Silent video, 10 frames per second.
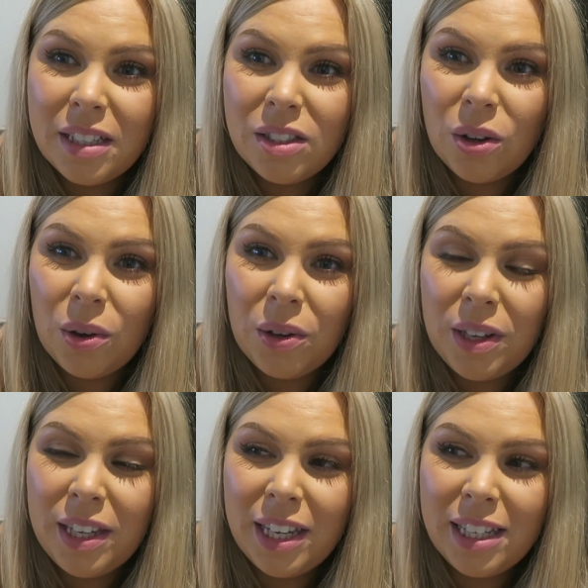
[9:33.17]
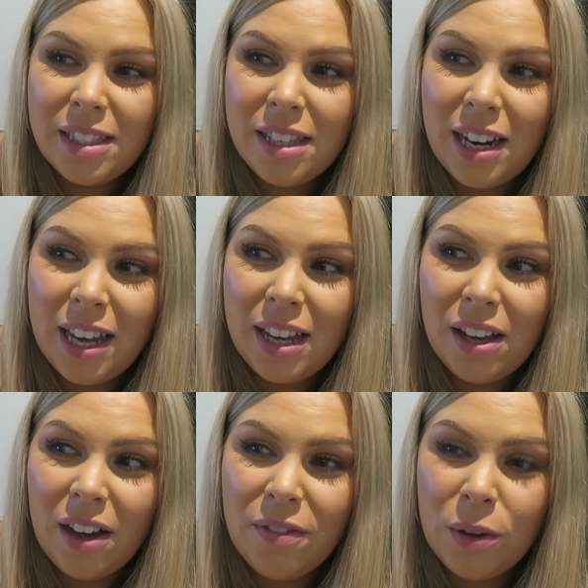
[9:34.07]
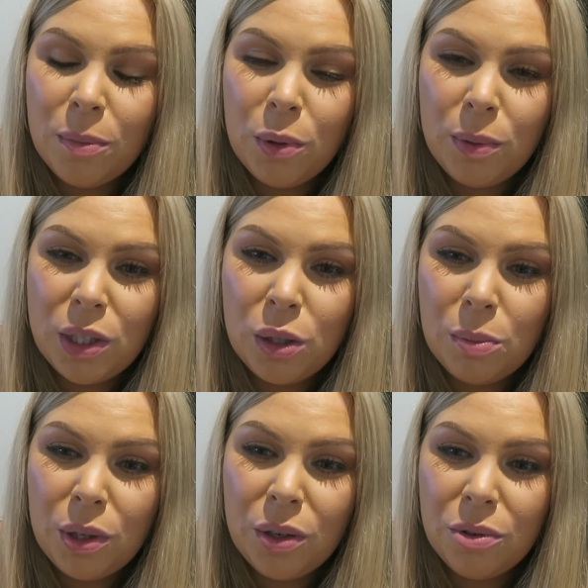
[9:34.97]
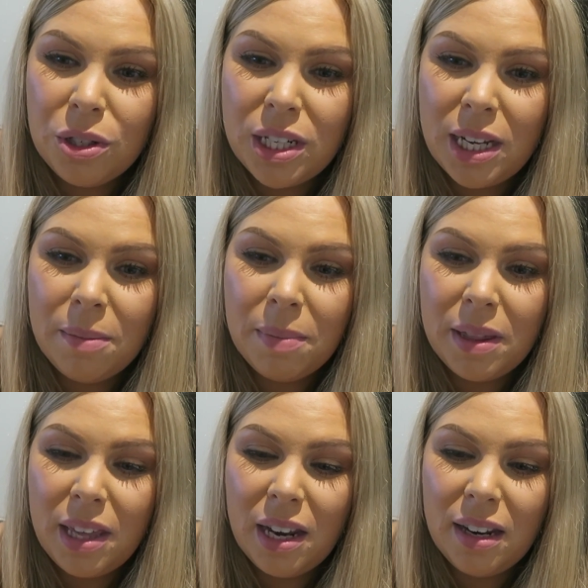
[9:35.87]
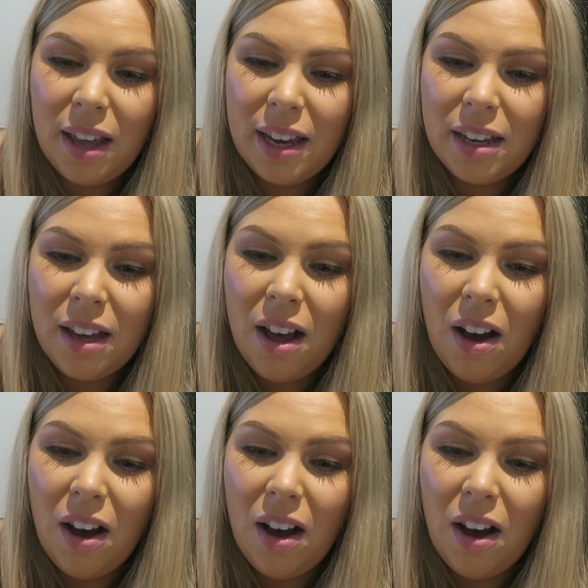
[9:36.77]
So yesterday I filmed the winter beauty routine, but then like